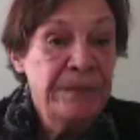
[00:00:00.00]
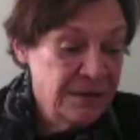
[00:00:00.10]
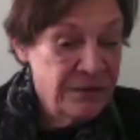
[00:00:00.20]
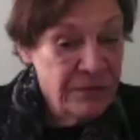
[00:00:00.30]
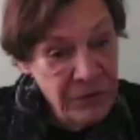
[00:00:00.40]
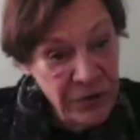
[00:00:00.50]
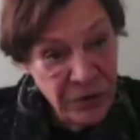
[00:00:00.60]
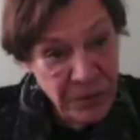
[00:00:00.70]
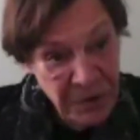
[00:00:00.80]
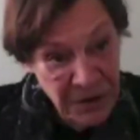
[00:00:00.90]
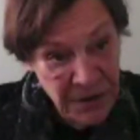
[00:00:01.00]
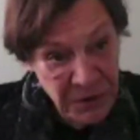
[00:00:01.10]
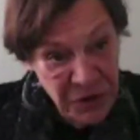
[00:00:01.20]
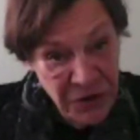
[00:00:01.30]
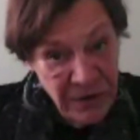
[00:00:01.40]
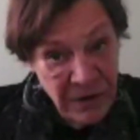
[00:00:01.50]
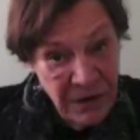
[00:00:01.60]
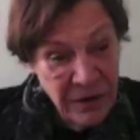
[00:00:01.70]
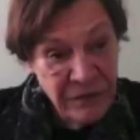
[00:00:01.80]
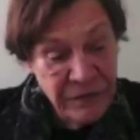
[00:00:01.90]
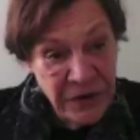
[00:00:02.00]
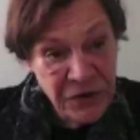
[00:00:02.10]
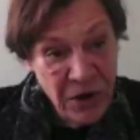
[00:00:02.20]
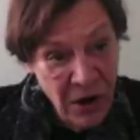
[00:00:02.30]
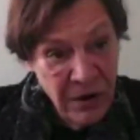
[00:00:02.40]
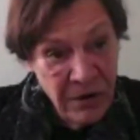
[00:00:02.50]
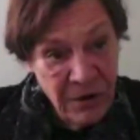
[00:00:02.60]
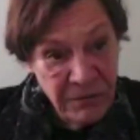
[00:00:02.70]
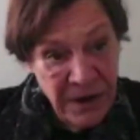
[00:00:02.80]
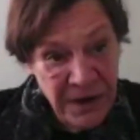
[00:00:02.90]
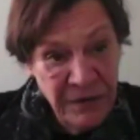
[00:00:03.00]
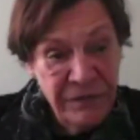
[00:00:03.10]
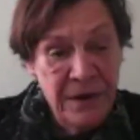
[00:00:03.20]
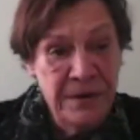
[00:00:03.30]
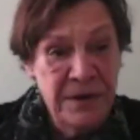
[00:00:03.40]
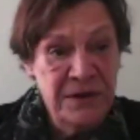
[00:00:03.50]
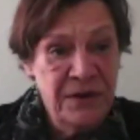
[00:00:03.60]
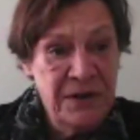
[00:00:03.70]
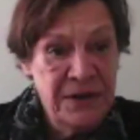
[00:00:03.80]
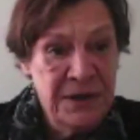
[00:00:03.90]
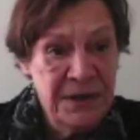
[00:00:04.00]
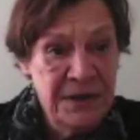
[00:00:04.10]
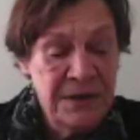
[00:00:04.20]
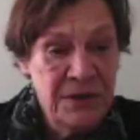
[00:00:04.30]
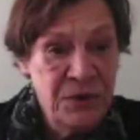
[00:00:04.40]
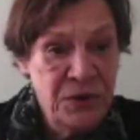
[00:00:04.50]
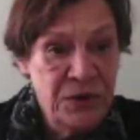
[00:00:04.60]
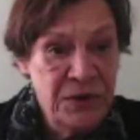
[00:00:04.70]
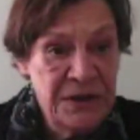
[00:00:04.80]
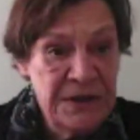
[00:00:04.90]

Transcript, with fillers: Through the European Commission, a lot of funds are already flowing to these institutions.